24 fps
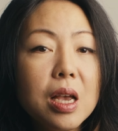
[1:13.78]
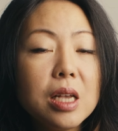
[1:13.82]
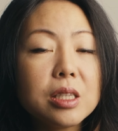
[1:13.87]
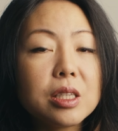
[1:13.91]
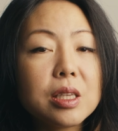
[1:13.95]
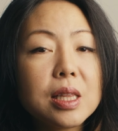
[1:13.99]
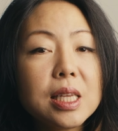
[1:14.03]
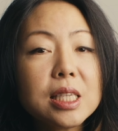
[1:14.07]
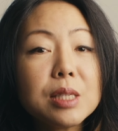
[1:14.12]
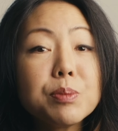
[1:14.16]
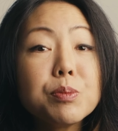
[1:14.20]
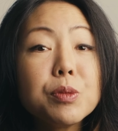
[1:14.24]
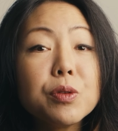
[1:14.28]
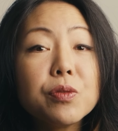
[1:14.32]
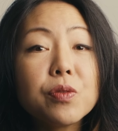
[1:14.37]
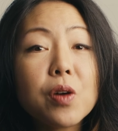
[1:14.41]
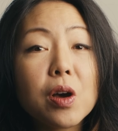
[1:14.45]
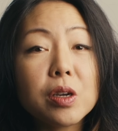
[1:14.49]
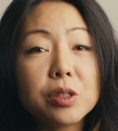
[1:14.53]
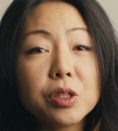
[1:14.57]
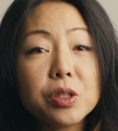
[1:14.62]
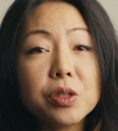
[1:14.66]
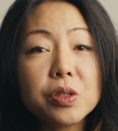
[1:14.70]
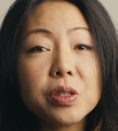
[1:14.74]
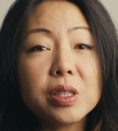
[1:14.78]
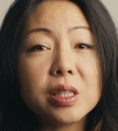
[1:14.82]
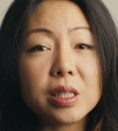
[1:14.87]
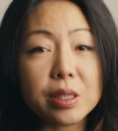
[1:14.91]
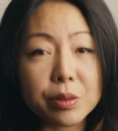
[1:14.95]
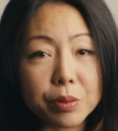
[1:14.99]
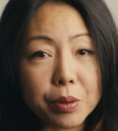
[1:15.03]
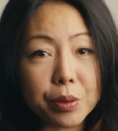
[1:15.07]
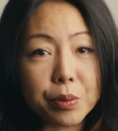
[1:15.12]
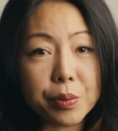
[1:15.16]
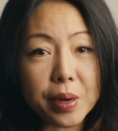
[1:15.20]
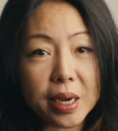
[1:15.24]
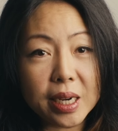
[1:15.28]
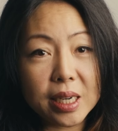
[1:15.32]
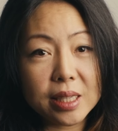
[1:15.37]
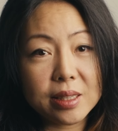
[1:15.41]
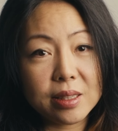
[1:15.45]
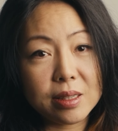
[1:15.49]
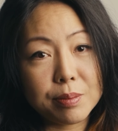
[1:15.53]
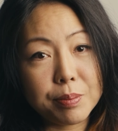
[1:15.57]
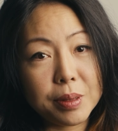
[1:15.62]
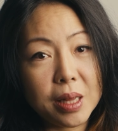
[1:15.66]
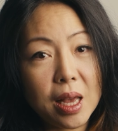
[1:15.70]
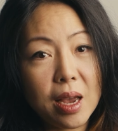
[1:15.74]
So let's move on to
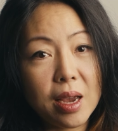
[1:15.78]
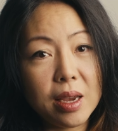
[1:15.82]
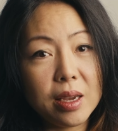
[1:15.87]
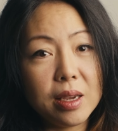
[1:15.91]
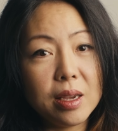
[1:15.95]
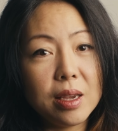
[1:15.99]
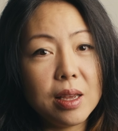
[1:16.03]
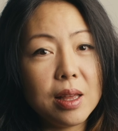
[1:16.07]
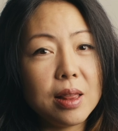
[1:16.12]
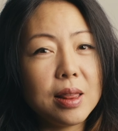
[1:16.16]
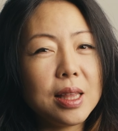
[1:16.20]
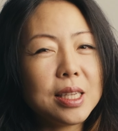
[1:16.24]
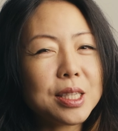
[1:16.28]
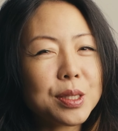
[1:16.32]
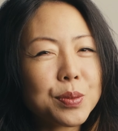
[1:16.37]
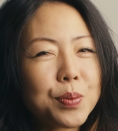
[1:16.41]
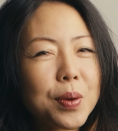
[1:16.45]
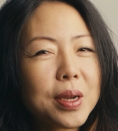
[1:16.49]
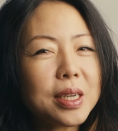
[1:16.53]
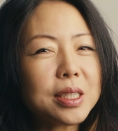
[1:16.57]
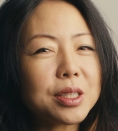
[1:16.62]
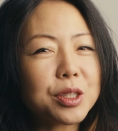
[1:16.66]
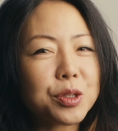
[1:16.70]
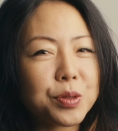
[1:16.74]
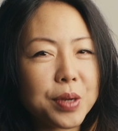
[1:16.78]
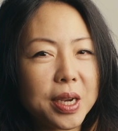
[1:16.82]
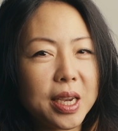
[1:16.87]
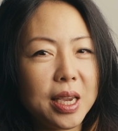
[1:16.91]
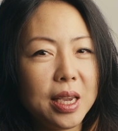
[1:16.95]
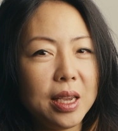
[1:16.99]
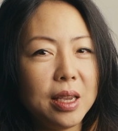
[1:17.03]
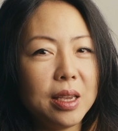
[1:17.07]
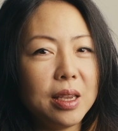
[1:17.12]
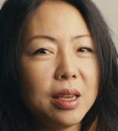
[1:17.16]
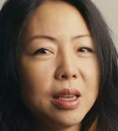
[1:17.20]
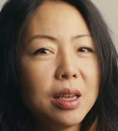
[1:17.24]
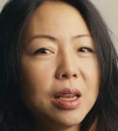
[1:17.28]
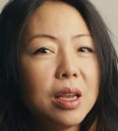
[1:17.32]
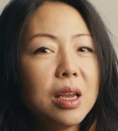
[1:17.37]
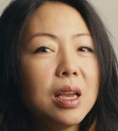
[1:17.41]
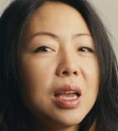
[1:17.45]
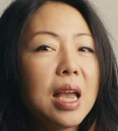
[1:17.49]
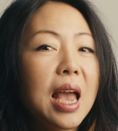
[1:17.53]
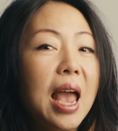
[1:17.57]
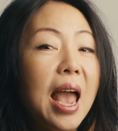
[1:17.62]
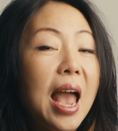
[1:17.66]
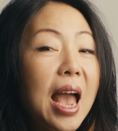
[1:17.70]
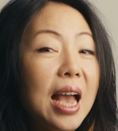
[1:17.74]
zero-rated supply. This one is tricky
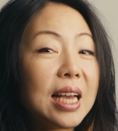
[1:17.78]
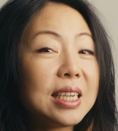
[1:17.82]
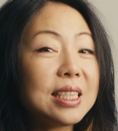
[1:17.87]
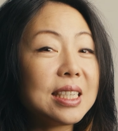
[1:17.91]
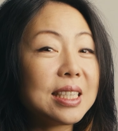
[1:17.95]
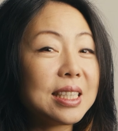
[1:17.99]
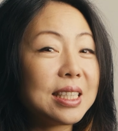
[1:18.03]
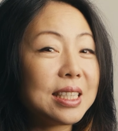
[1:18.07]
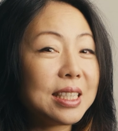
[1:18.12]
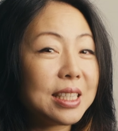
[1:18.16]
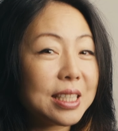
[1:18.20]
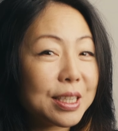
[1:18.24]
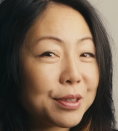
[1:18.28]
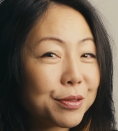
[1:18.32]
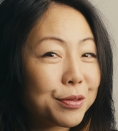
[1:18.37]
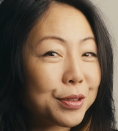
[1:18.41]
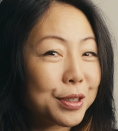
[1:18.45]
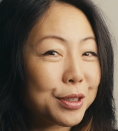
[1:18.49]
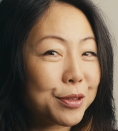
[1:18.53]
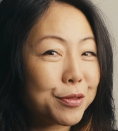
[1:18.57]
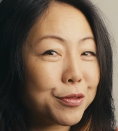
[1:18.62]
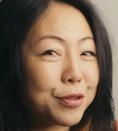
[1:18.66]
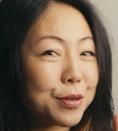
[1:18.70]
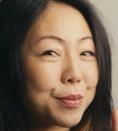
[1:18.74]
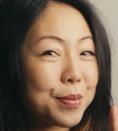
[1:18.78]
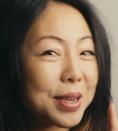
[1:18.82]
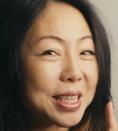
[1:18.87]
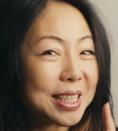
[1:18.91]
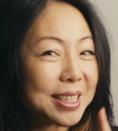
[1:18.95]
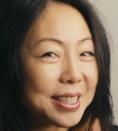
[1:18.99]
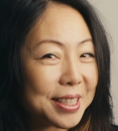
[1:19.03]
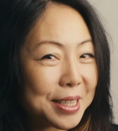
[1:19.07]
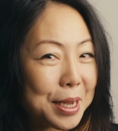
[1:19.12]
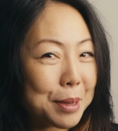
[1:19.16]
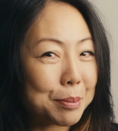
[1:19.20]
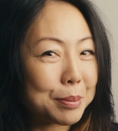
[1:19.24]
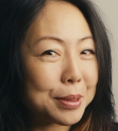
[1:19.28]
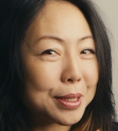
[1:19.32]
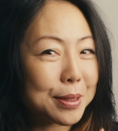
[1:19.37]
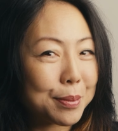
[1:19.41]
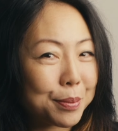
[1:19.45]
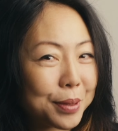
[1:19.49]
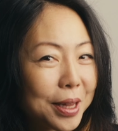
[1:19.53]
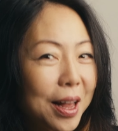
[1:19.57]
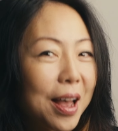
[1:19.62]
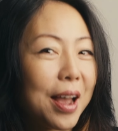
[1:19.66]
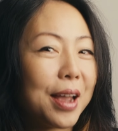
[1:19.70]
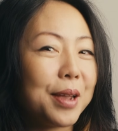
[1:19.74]
and is different from exempt
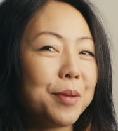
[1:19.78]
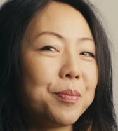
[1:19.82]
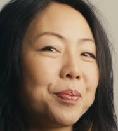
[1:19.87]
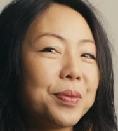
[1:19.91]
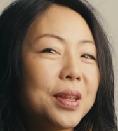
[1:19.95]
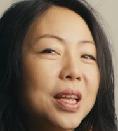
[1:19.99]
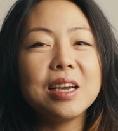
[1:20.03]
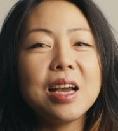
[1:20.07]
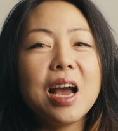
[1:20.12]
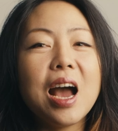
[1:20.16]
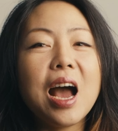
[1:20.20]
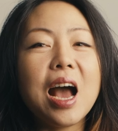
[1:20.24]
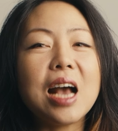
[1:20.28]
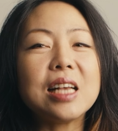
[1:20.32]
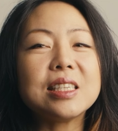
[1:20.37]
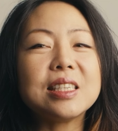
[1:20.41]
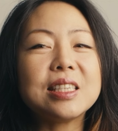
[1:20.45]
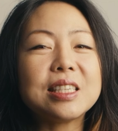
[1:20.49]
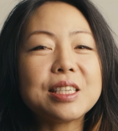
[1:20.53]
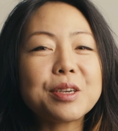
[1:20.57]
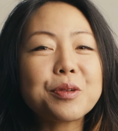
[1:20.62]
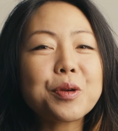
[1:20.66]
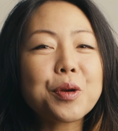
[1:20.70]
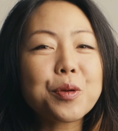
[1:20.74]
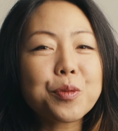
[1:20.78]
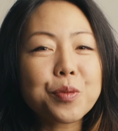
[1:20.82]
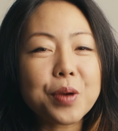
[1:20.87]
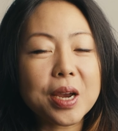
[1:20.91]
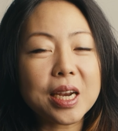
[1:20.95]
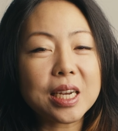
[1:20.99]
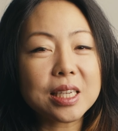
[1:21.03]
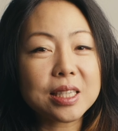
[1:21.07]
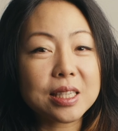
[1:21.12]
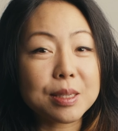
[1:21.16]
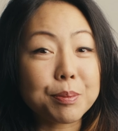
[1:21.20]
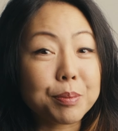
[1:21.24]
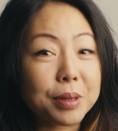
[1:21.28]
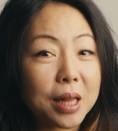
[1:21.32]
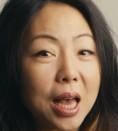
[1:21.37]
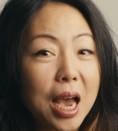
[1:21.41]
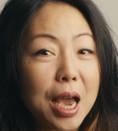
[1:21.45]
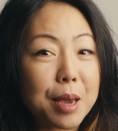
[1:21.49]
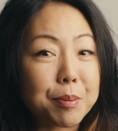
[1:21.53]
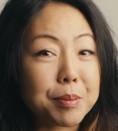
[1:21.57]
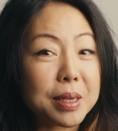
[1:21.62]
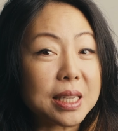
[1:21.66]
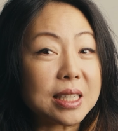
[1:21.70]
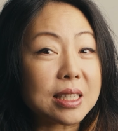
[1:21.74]
supply. A zero-rated
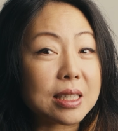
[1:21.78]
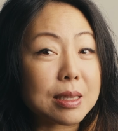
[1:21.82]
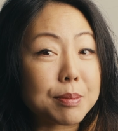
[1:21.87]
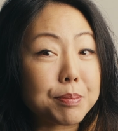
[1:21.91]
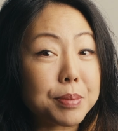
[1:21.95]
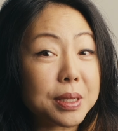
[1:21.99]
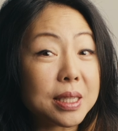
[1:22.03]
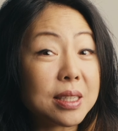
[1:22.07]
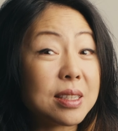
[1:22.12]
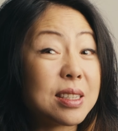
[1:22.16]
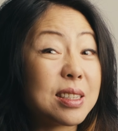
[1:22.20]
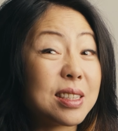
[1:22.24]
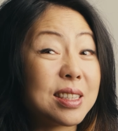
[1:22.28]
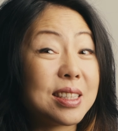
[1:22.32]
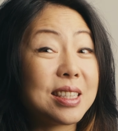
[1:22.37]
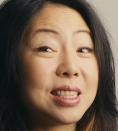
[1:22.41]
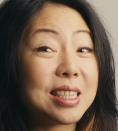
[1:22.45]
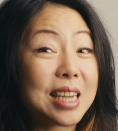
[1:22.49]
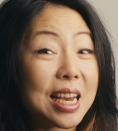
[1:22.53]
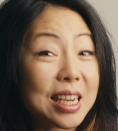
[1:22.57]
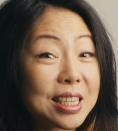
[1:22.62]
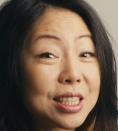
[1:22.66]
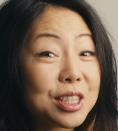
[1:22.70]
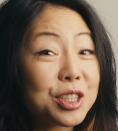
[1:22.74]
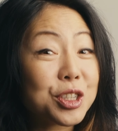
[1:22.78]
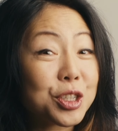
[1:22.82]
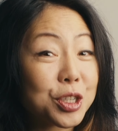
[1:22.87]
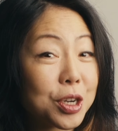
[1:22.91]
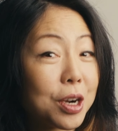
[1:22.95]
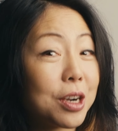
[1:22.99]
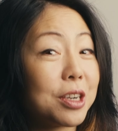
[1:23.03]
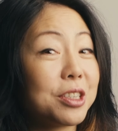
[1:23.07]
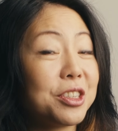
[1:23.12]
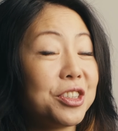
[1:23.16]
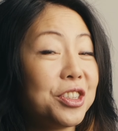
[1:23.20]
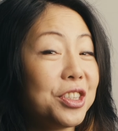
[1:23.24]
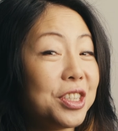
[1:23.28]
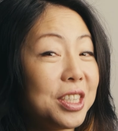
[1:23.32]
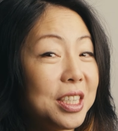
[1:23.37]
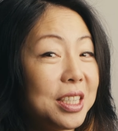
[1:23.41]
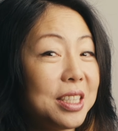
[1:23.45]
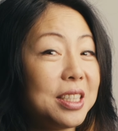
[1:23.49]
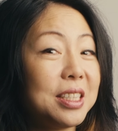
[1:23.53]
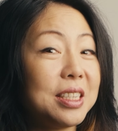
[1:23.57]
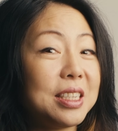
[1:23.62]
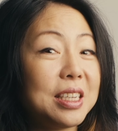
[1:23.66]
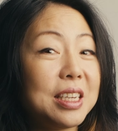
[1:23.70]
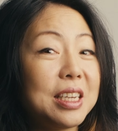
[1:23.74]
supply means the business does charge
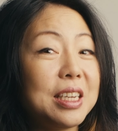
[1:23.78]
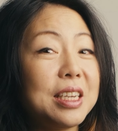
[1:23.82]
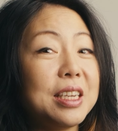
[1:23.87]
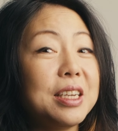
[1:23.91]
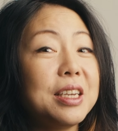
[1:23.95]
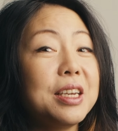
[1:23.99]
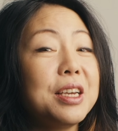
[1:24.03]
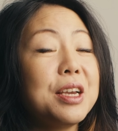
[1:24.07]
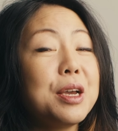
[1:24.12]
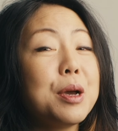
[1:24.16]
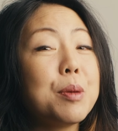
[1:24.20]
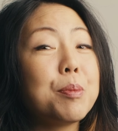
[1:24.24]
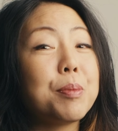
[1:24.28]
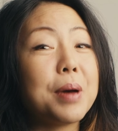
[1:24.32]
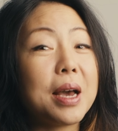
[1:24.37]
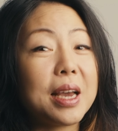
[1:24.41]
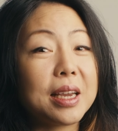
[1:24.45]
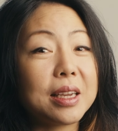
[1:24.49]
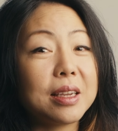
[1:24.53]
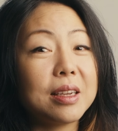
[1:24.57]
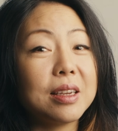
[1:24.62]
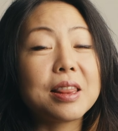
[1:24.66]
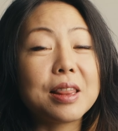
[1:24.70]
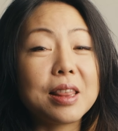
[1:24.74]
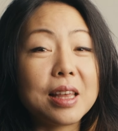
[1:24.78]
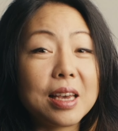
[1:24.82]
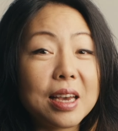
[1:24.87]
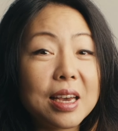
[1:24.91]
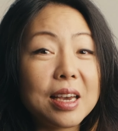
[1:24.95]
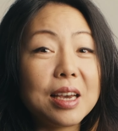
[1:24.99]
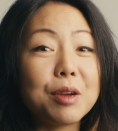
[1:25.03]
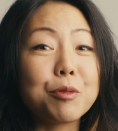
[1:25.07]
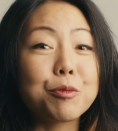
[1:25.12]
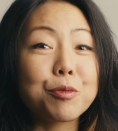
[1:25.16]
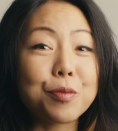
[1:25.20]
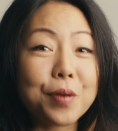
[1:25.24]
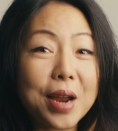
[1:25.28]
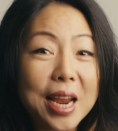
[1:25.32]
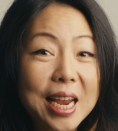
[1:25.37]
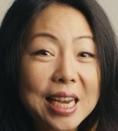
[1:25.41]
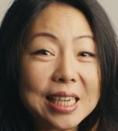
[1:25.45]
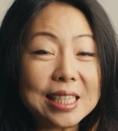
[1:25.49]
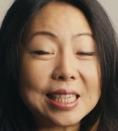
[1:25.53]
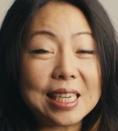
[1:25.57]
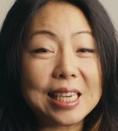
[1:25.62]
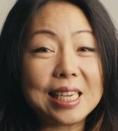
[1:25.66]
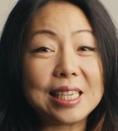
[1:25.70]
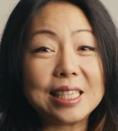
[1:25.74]
GST, but the
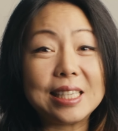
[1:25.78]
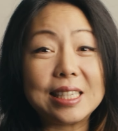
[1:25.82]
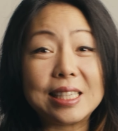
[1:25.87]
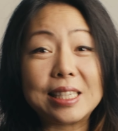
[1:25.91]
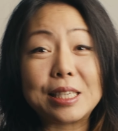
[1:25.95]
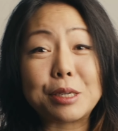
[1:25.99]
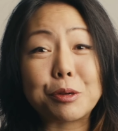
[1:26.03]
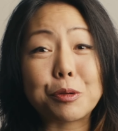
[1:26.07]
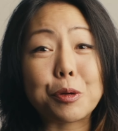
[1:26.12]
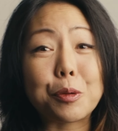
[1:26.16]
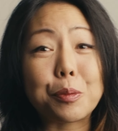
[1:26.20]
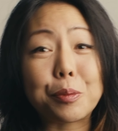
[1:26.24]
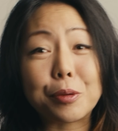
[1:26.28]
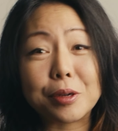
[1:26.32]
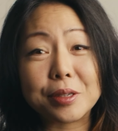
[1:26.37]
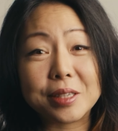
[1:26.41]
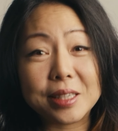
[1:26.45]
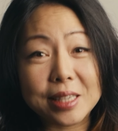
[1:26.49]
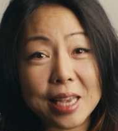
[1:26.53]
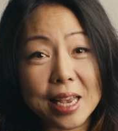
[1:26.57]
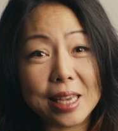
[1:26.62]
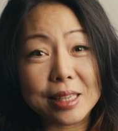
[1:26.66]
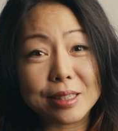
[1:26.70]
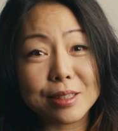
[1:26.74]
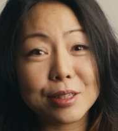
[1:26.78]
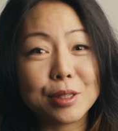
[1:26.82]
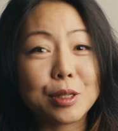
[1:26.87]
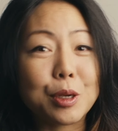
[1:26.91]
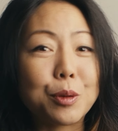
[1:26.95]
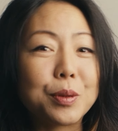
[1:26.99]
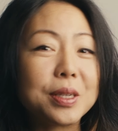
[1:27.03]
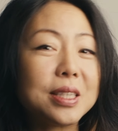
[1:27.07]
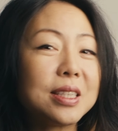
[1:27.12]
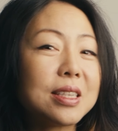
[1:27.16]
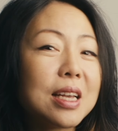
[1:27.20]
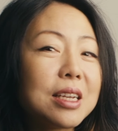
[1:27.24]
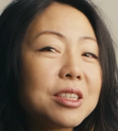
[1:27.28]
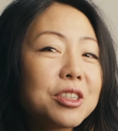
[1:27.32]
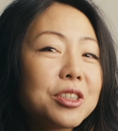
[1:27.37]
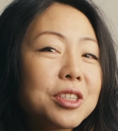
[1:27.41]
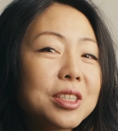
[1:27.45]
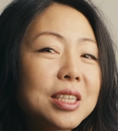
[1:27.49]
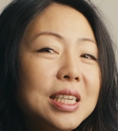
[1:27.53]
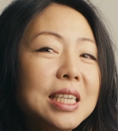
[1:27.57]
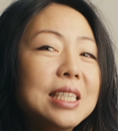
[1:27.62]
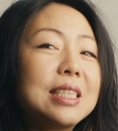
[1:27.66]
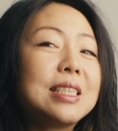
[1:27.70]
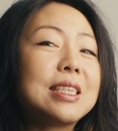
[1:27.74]
rate is 0%, so
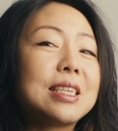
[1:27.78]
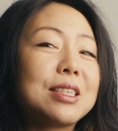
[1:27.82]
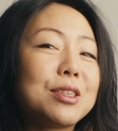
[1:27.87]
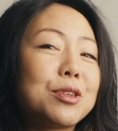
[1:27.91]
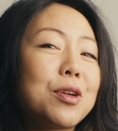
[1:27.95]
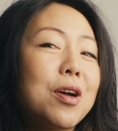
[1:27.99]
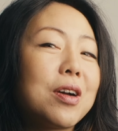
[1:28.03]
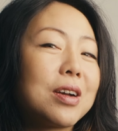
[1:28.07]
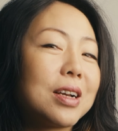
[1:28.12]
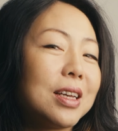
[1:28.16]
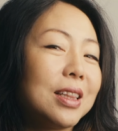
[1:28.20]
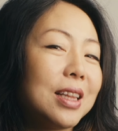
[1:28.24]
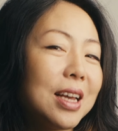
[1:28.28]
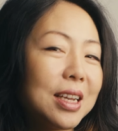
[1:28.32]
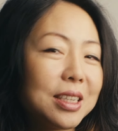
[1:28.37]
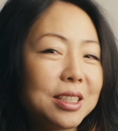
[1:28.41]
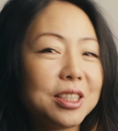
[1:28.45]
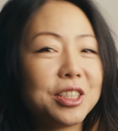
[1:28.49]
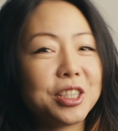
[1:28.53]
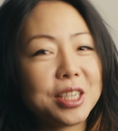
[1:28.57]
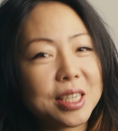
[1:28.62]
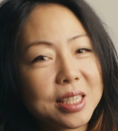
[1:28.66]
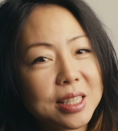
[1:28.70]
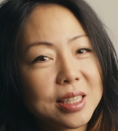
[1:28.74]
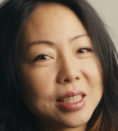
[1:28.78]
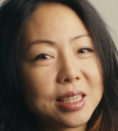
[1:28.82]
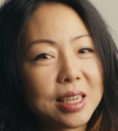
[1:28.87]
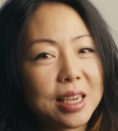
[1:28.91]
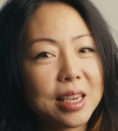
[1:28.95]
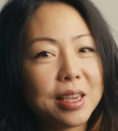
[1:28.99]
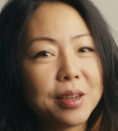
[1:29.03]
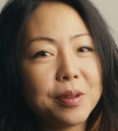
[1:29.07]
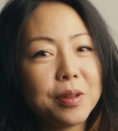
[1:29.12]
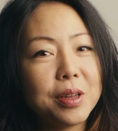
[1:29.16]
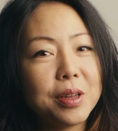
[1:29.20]
essentially does not collect GST.